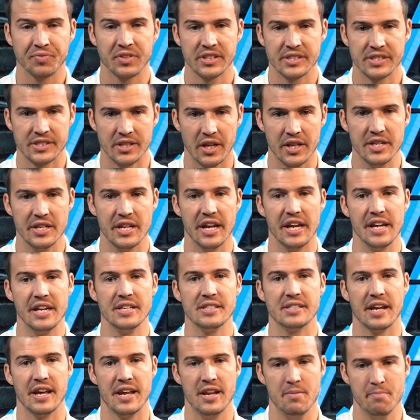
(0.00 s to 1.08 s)

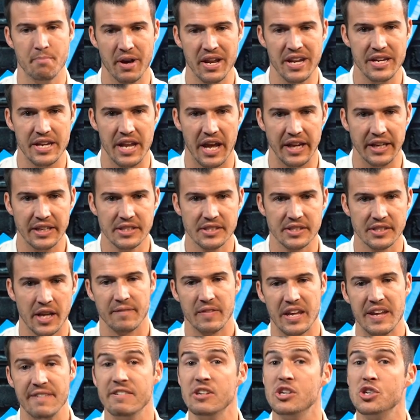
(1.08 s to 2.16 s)
Sundays, and Mondays,
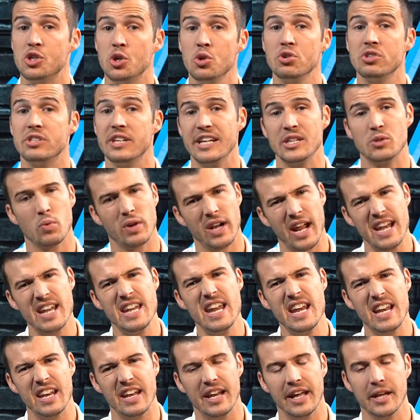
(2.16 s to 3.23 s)
even Tuesdays when I
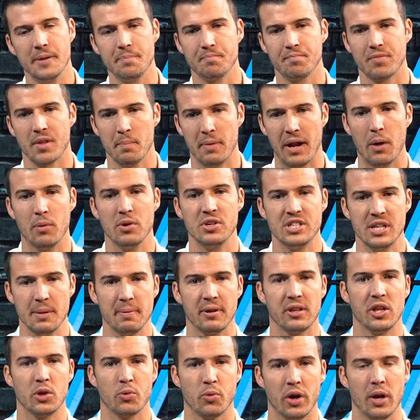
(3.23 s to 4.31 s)
needed it, but I would
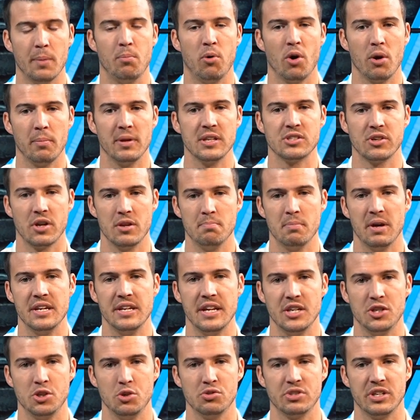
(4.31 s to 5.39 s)
typically run appointments on
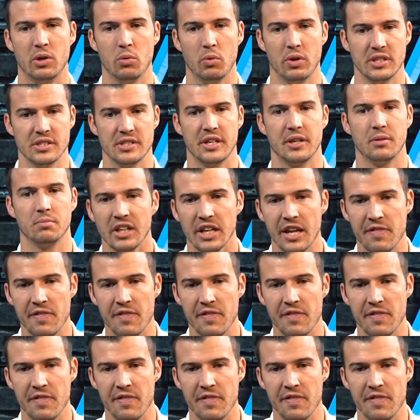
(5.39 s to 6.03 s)
Monday, Tuesday, Wednesday.